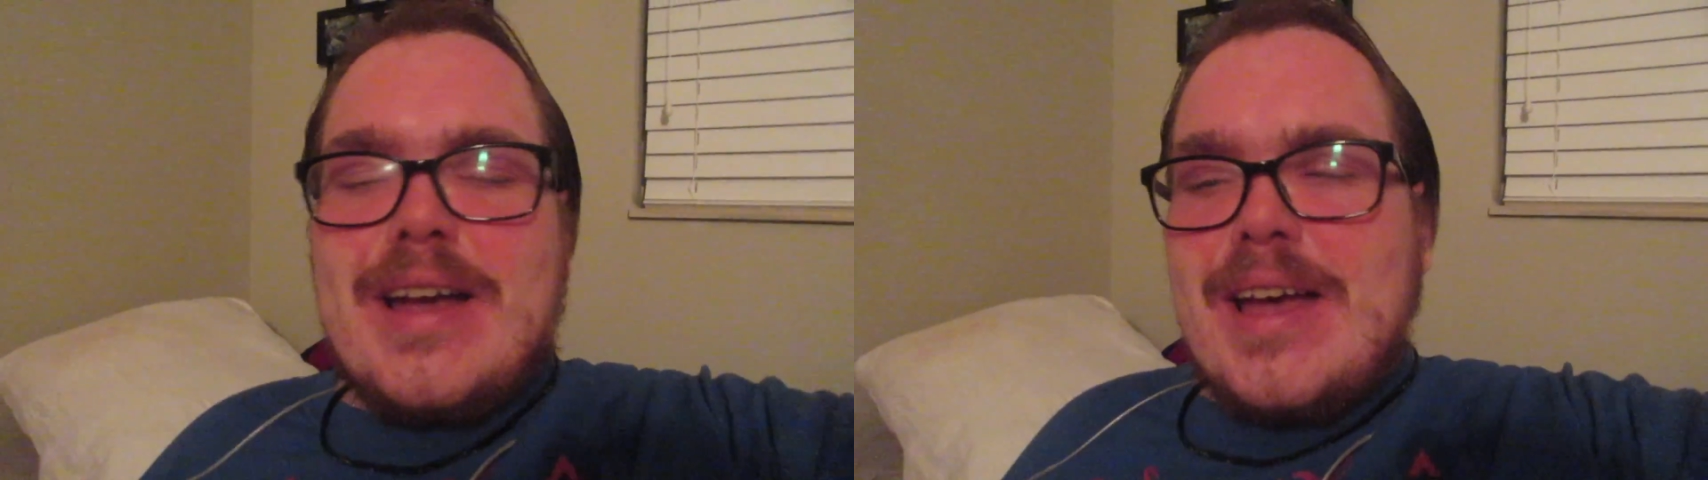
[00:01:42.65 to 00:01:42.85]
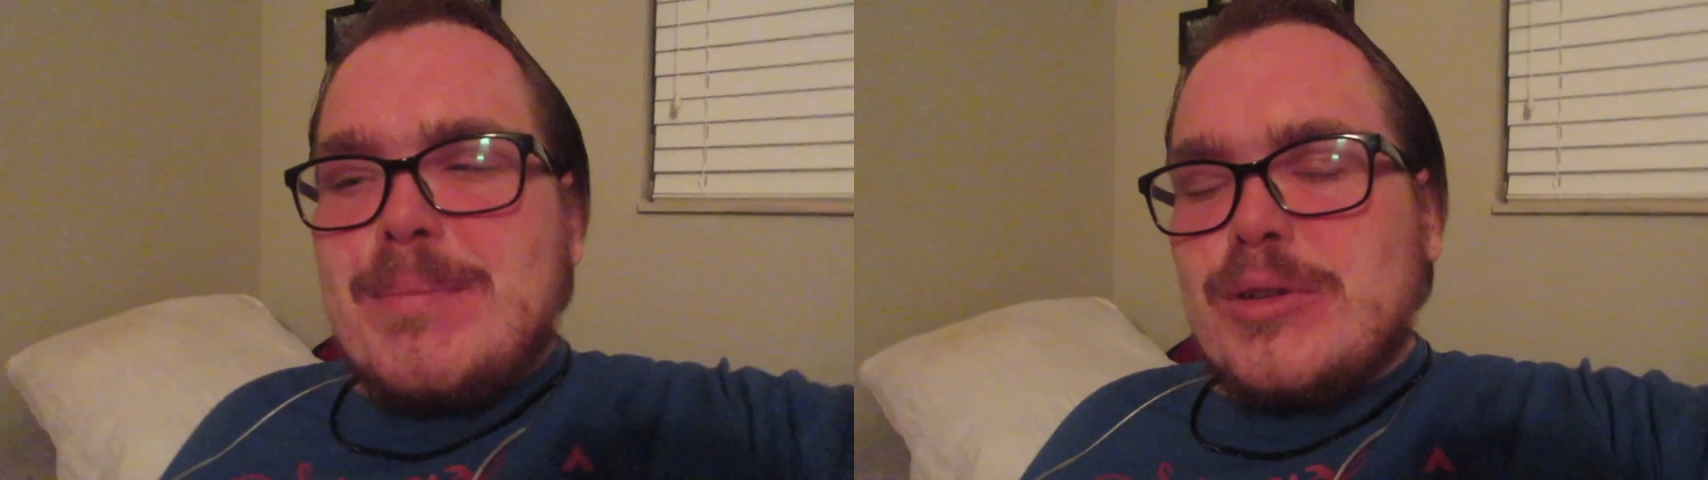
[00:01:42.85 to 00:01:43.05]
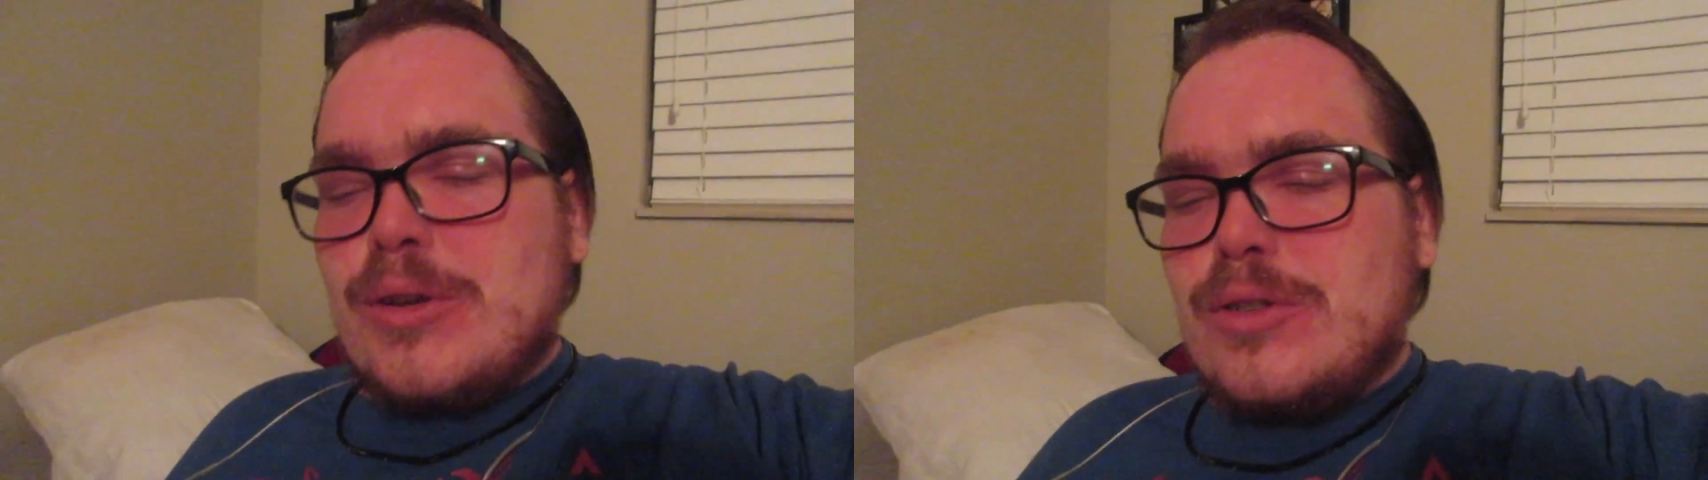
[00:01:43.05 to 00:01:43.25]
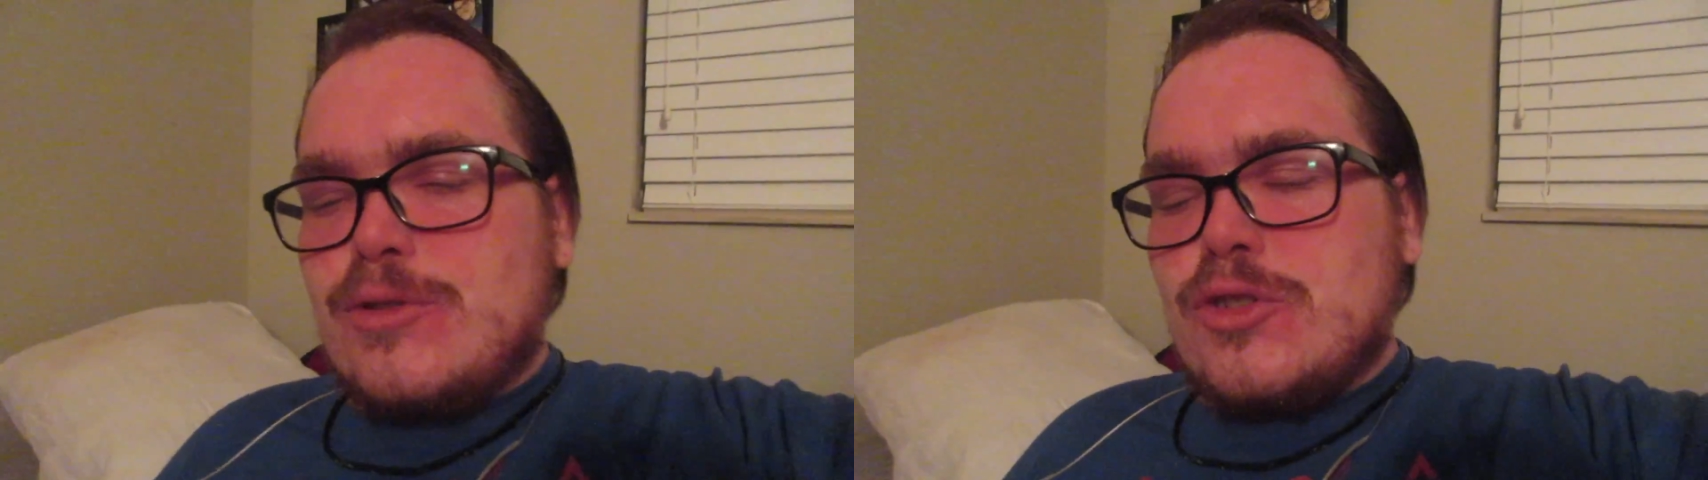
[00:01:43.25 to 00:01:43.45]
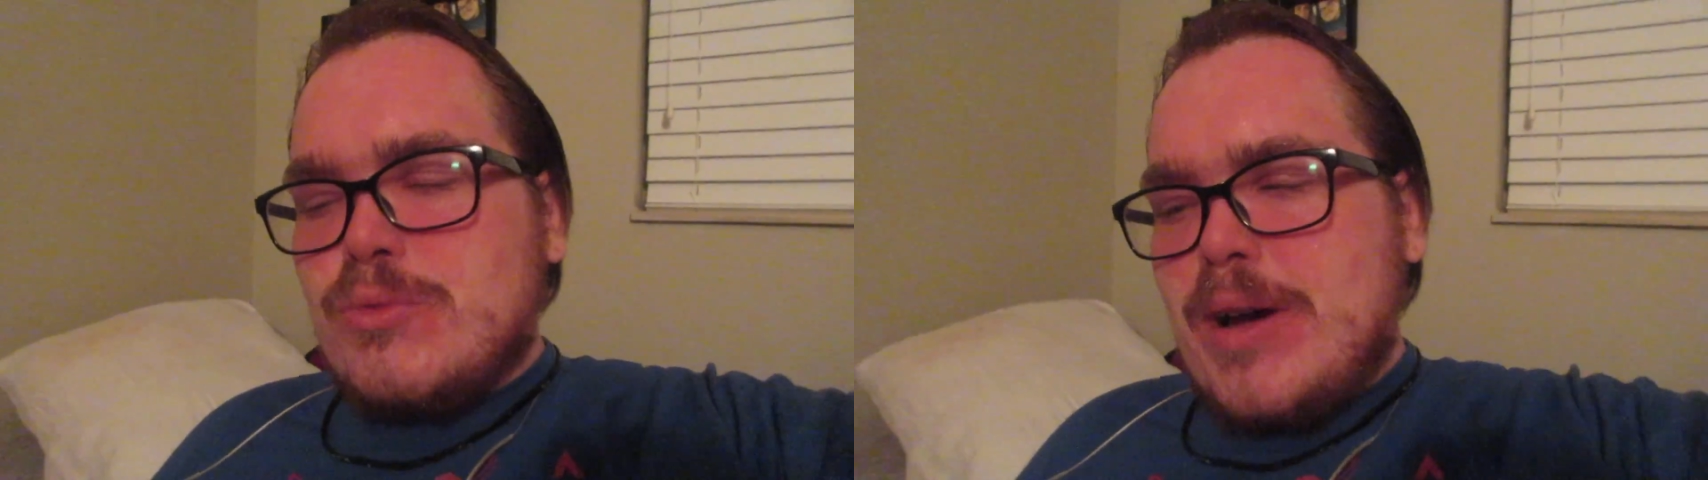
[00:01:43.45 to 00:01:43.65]
episodes of
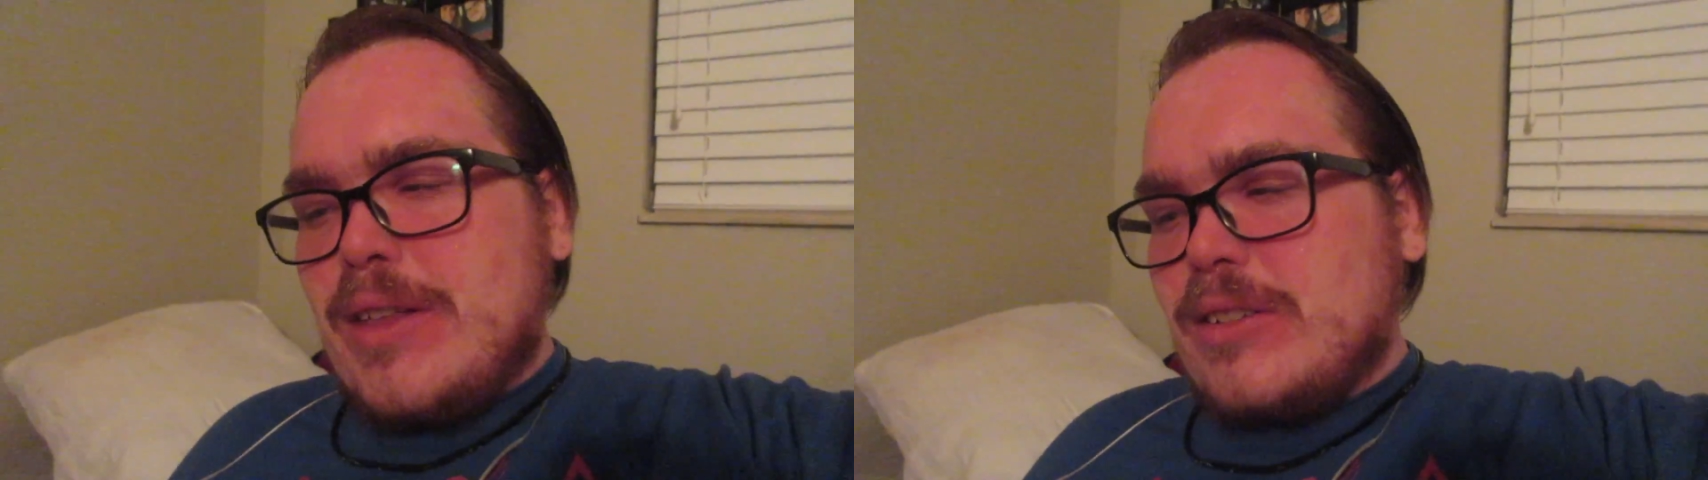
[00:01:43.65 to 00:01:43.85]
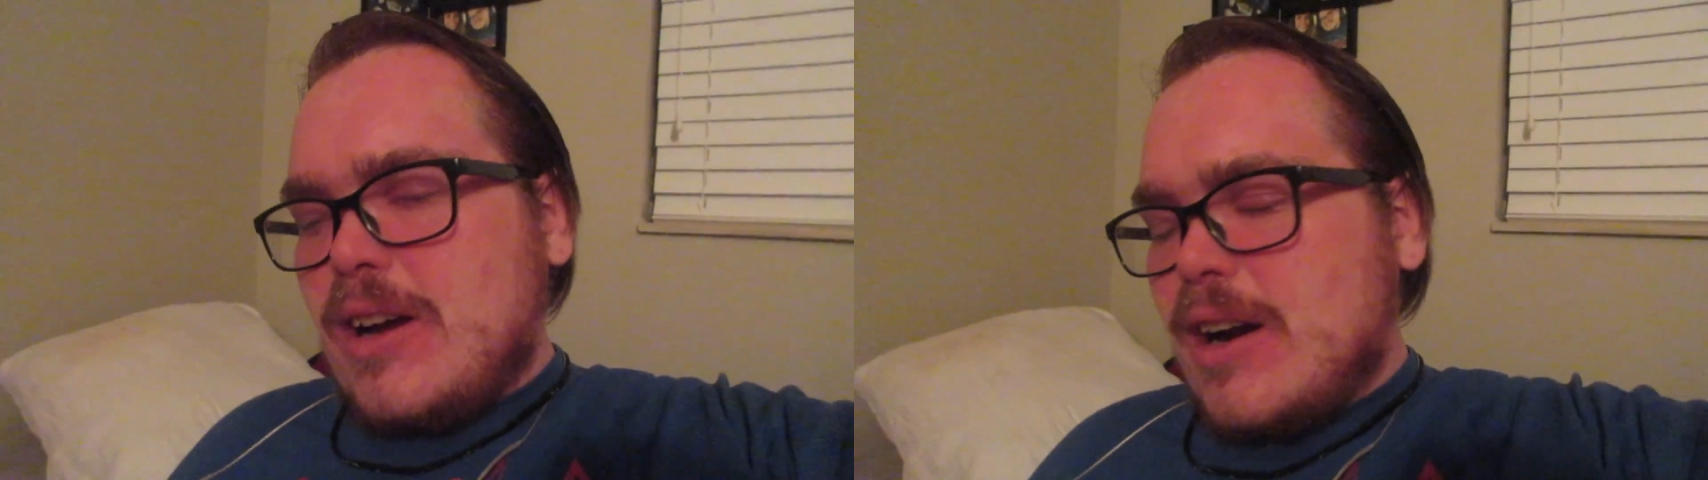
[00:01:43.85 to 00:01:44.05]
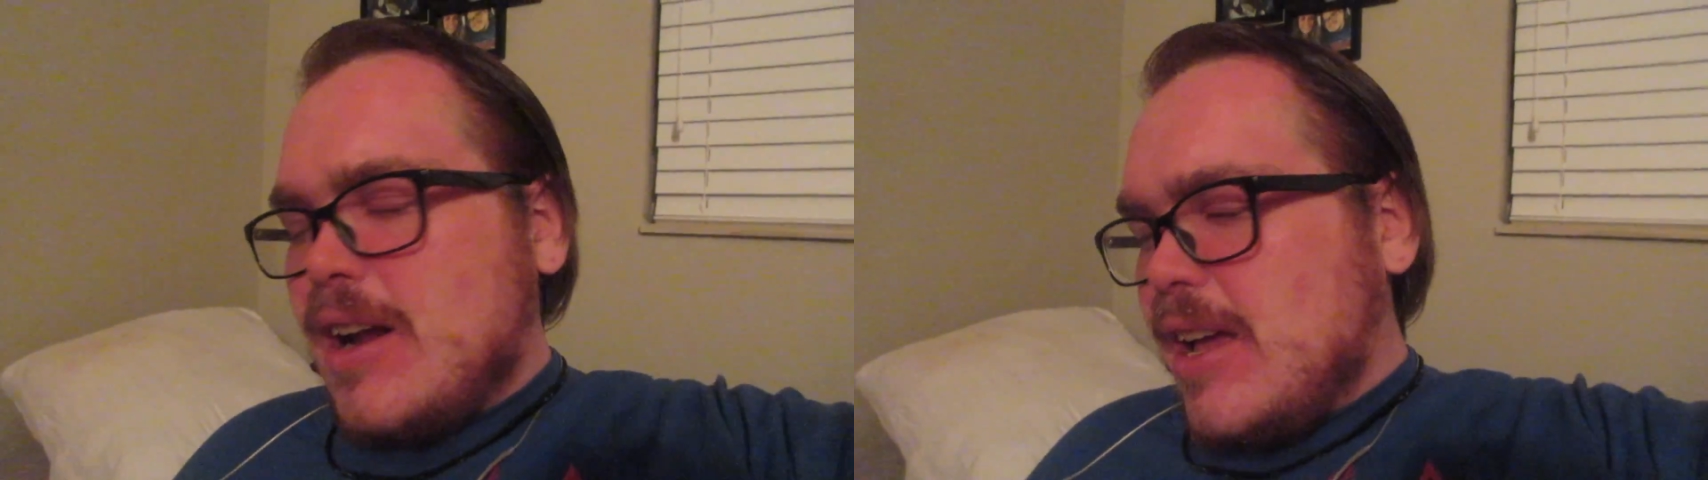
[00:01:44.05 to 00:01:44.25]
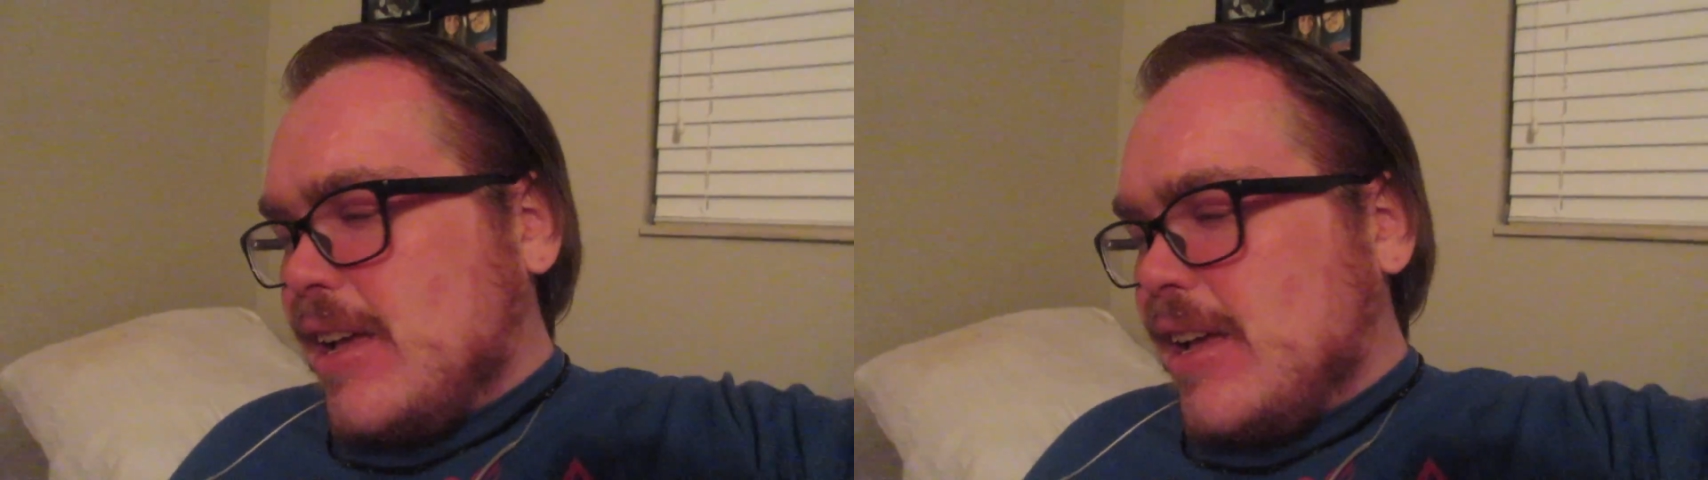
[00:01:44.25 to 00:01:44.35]
Should You Buy This are,